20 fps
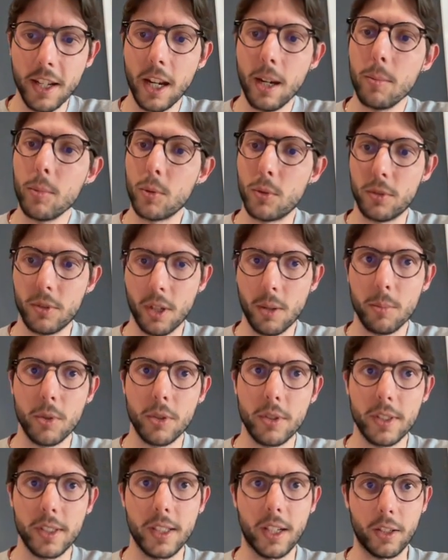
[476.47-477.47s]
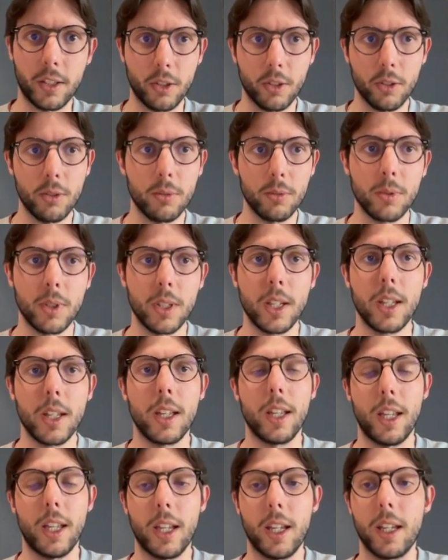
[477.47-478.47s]
to stop the scenario
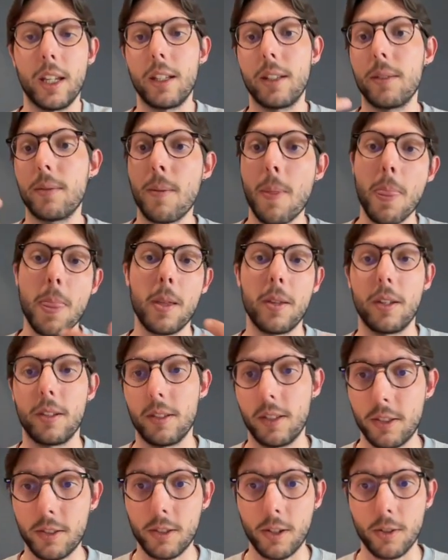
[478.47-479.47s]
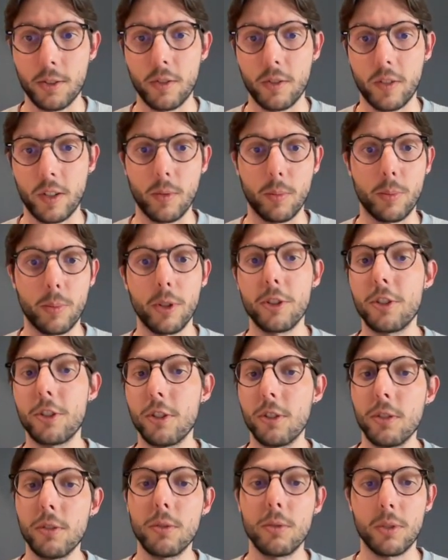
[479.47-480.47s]
and discuss with the
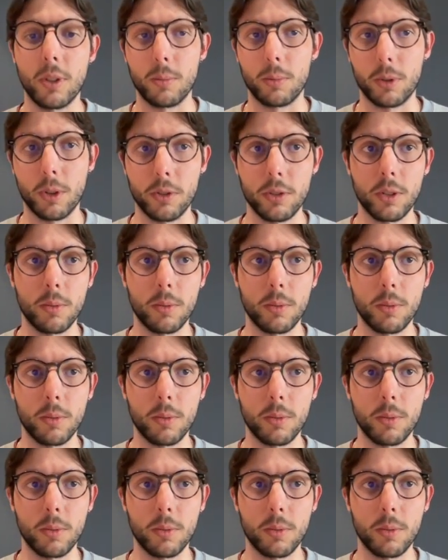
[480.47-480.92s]
person, do some customer